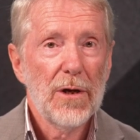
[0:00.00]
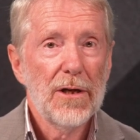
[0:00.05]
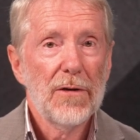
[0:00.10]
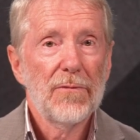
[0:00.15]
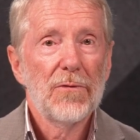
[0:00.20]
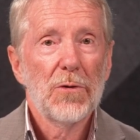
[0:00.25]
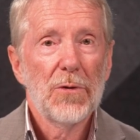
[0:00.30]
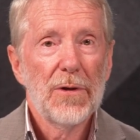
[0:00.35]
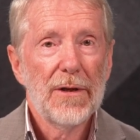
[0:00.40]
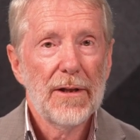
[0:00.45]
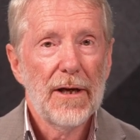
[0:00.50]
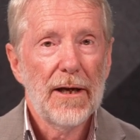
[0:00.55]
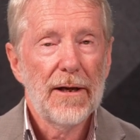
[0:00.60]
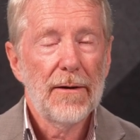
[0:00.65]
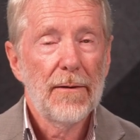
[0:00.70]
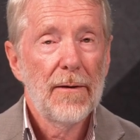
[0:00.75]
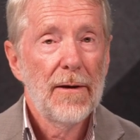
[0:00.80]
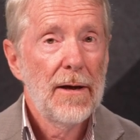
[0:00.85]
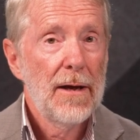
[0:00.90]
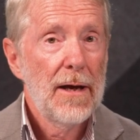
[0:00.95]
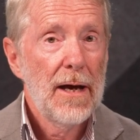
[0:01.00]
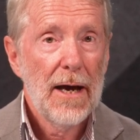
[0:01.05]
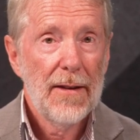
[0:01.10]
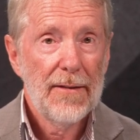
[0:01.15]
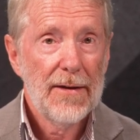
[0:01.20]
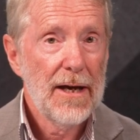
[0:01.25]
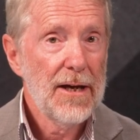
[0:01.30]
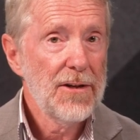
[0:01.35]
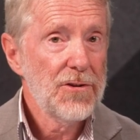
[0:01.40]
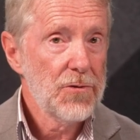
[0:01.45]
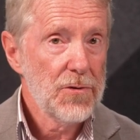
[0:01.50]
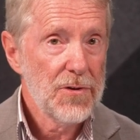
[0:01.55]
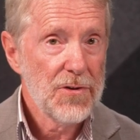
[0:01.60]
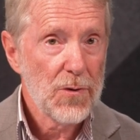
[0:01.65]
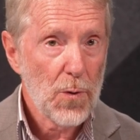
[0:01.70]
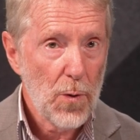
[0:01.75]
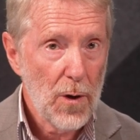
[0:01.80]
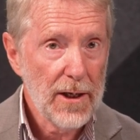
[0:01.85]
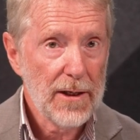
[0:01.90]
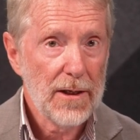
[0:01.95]
way of doing that? And the answer
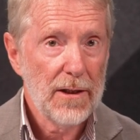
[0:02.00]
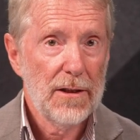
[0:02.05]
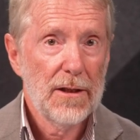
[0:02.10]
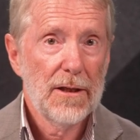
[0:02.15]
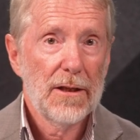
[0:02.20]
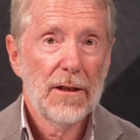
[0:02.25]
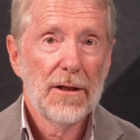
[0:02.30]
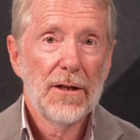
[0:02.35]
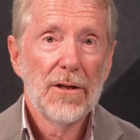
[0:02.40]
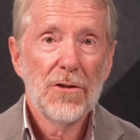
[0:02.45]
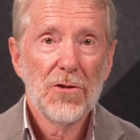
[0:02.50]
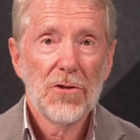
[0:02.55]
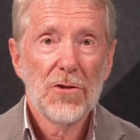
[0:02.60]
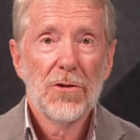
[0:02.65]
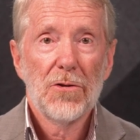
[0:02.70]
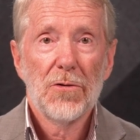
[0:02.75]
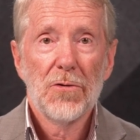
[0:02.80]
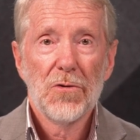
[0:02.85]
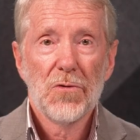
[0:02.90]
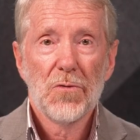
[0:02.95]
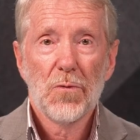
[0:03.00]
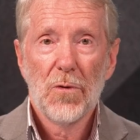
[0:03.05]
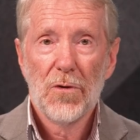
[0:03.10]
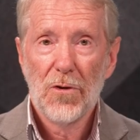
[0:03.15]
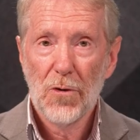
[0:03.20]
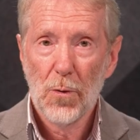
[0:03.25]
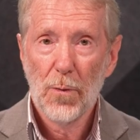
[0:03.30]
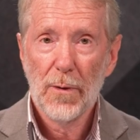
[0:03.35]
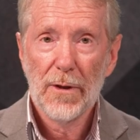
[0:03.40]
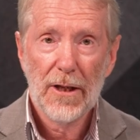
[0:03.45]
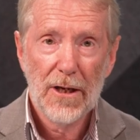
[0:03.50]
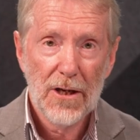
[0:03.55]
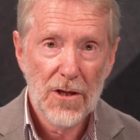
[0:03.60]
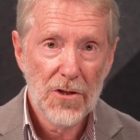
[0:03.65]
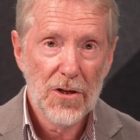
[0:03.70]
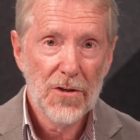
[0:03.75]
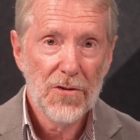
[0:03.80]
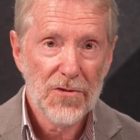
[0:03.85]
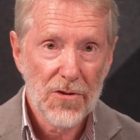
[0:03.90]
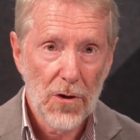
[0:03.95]
is quite clearly to use renewable
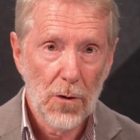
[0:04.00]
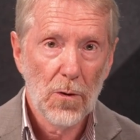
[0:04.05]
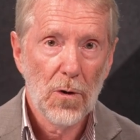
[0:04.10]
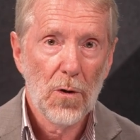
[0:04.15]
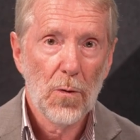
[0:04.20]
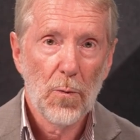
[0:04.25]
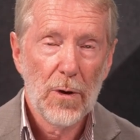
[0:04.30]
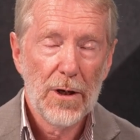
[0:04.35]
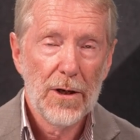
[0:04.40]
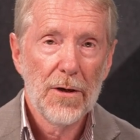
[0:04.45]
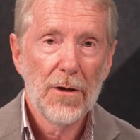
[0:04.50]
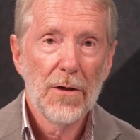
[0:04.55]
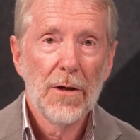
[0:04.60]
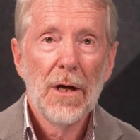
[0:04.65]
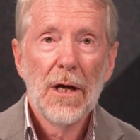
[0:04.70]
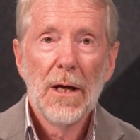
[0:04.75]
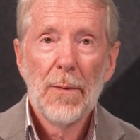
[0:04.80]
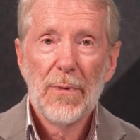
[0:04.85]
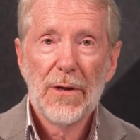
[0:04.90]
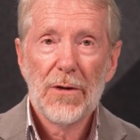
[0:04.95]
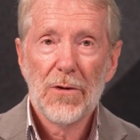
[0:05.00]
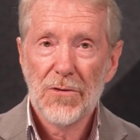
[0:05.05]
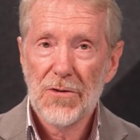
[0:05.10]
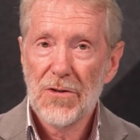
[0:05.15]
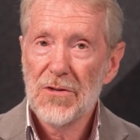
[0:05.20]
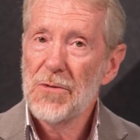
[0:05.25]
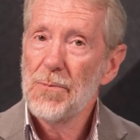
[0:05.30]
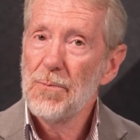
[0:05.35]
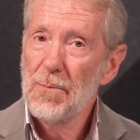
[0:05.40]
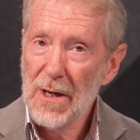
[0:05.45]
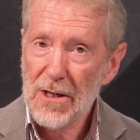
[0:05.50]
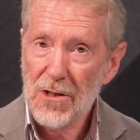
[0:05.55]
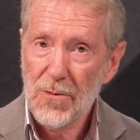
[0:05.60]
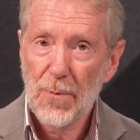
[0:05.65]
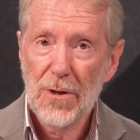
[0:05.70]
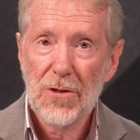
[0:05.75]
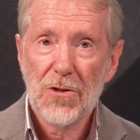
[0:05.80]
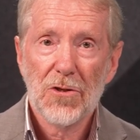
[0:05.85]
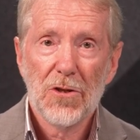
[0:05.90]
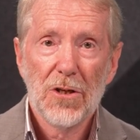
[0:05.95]
energy, solar and wind, because it's much,
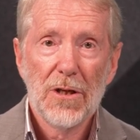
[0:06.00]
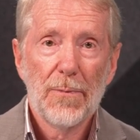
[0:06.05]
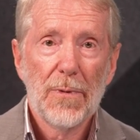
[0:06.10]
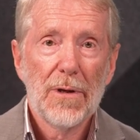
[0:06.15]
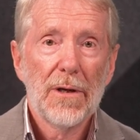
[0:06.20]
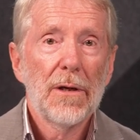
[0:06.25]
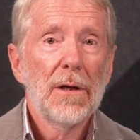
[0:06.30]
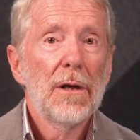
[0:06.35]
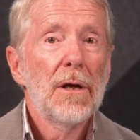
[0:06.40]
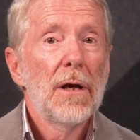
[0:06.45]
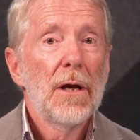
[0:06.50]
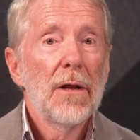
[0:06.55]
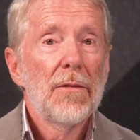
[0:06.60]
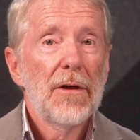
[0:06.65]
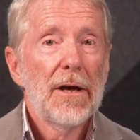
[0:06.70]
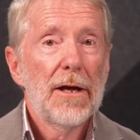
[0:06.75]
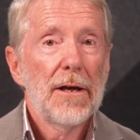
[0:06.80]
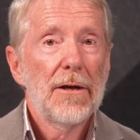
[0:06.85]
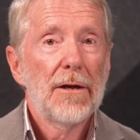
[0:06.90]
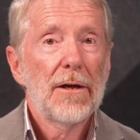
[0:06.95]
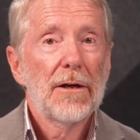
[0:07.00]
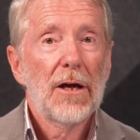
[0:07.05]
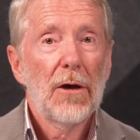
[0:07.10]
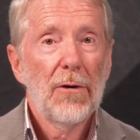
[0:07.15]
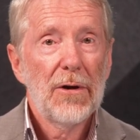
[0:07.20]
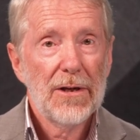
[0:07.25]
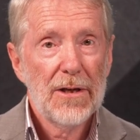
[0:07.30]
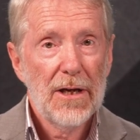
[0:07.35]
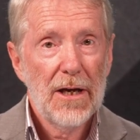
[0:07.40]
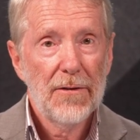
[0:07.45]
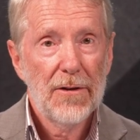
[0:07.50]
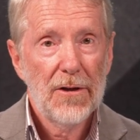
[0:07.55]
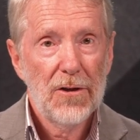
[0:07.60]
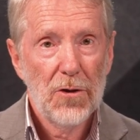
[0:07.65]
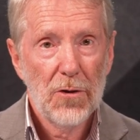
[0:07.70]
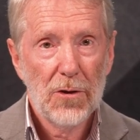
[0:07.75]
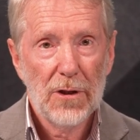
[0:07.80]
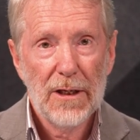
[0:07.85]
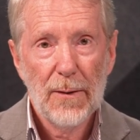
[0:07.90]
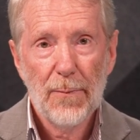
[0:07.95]
much cheaper than going down the
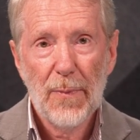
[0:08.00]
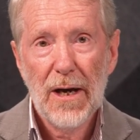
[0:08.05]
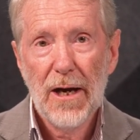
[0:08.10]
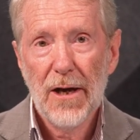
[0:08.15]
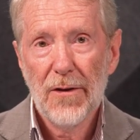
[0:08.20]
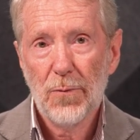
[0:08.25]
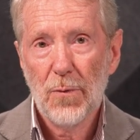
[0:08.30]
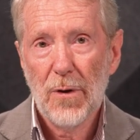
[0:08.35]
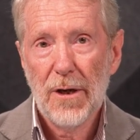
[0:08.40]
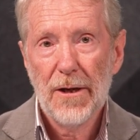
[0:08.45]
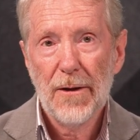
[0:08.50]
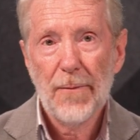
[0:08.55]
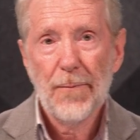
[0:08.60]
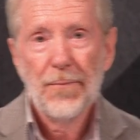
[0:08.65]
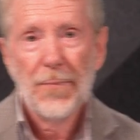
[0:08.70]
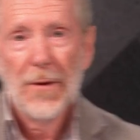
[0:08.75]
nuclear pathway.